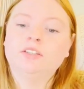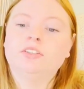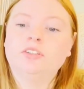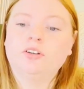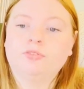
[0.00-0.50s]

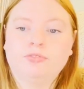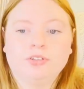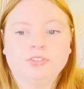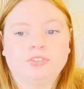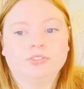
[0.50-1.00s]
So
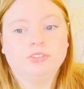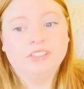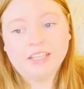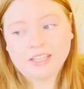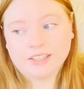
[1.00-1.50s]
for
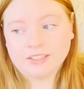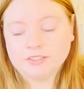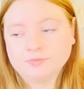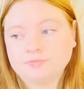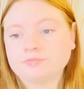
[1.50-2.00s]
today,
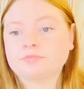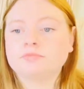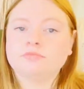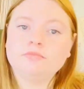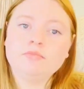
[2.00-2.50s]

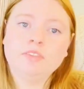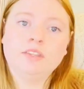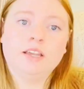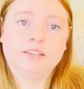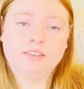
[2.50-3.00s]

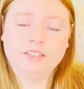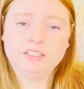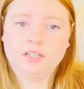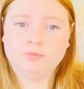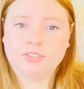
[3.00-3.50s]
I think
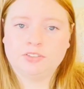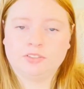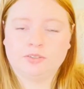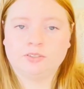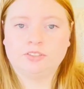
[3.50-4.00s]
I'm just
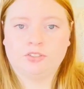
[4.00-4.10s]
going